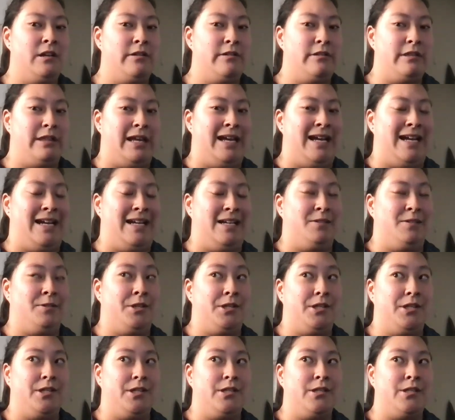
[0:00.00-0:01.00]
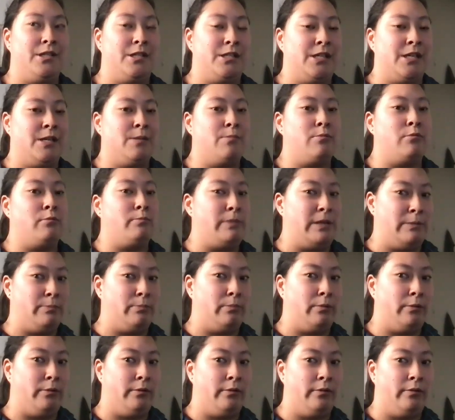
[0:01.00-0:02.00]
that disabled
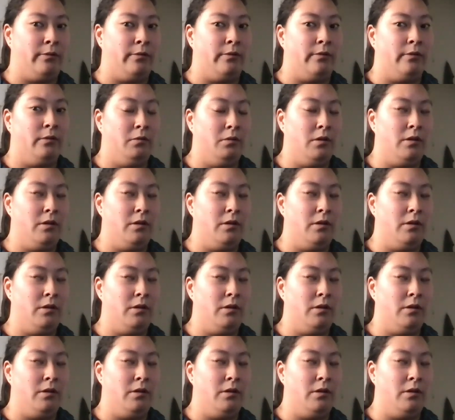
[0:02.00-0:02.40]
people